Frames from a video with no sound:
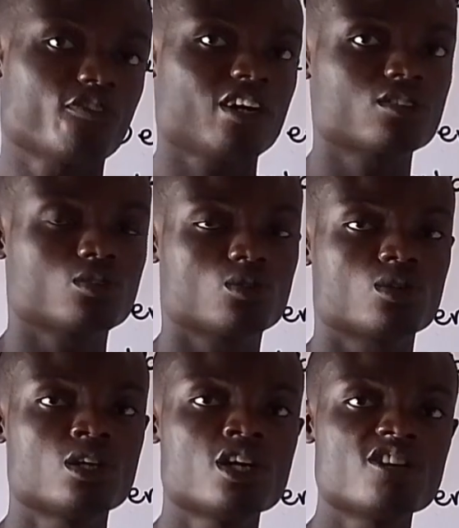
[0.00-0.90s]
of factor.
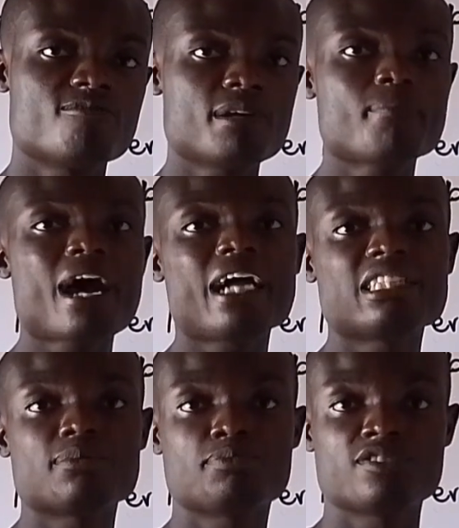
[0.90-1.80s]

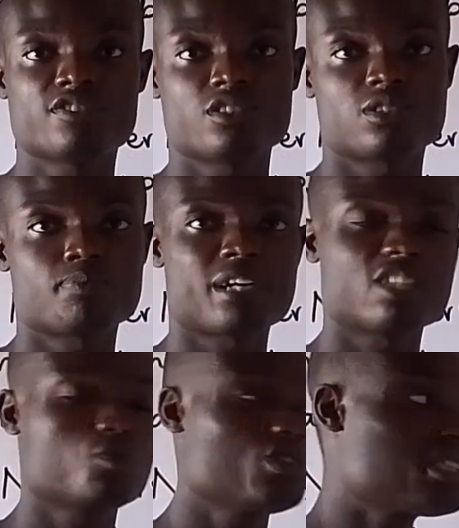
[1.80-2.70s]
Remember in the previous
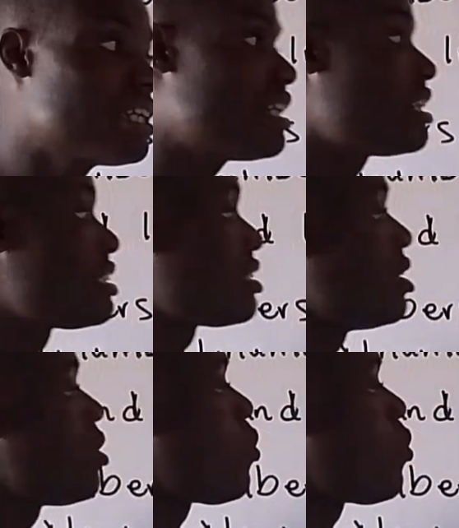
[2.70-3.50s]
part, we said that